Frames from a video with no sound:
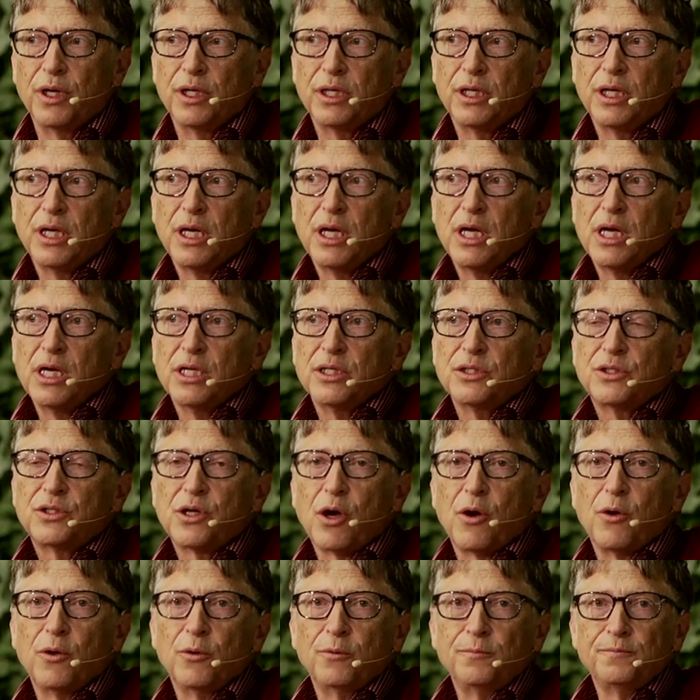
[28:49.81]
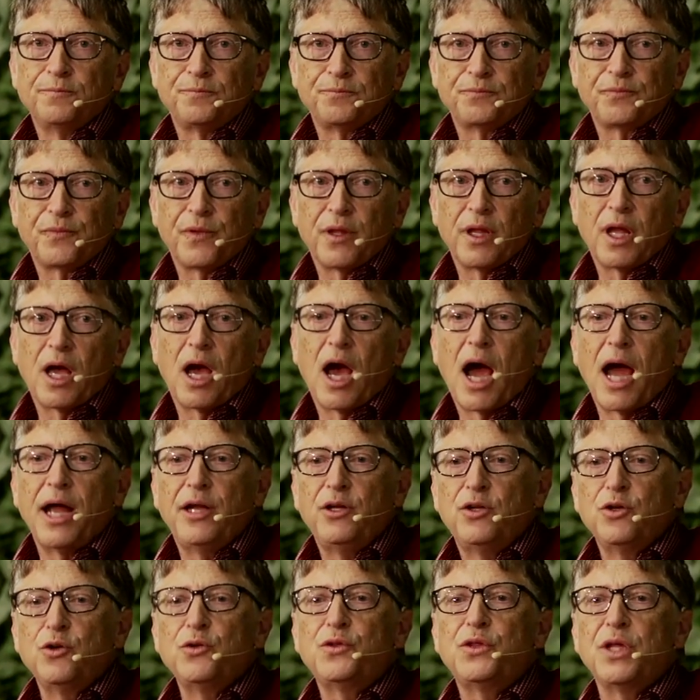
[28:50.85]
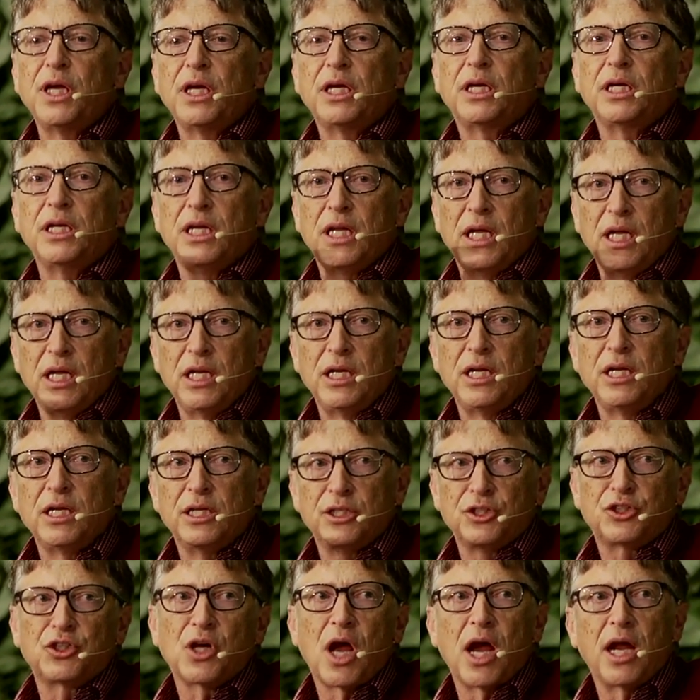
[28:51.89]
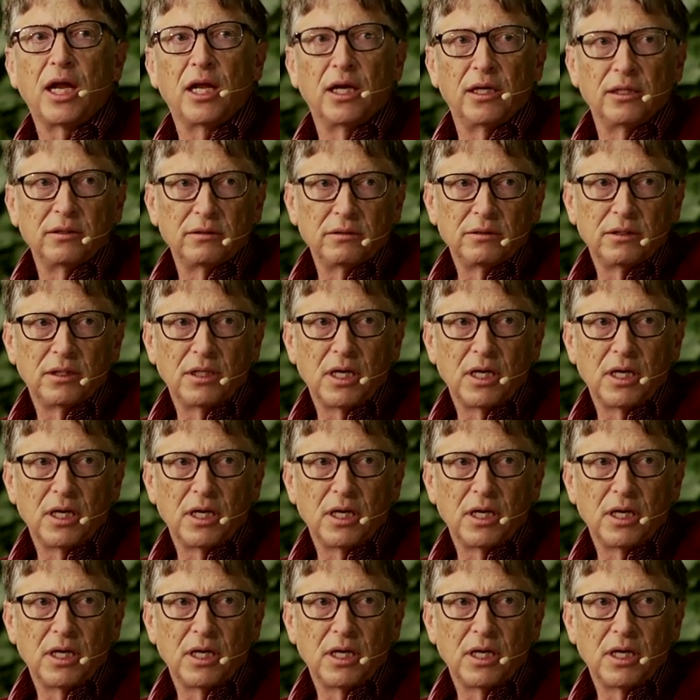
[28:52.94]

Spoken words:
it. So I do think in India and China